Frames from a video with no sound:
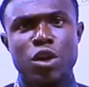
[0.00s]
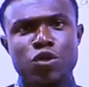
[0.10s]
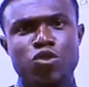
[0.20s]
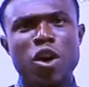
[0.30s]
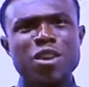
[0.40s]

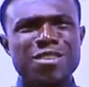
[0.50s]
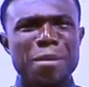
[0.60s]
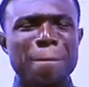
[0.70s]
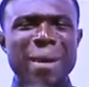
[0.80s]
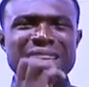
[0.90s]
Just
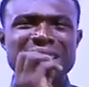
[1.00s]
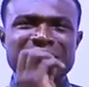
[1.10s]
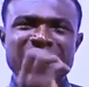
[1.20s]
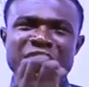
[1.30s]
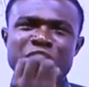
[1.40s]
by
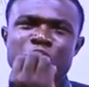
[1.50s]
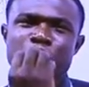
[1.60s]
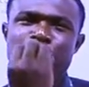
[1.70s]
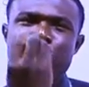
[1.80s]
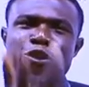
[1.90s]
saying
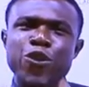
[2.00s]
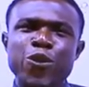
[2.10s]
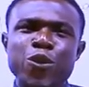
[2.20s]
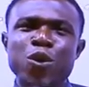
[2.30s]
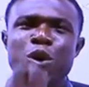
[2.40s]

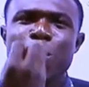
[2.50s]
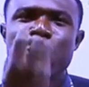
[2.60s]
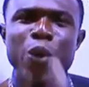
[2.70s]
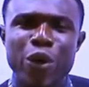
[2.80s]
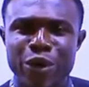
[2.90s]
few
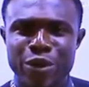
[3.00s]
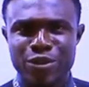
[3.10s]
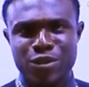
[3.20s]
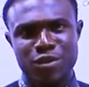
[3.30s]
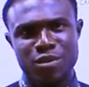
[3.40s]

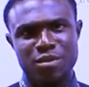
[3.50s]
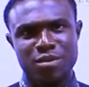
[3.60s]
words.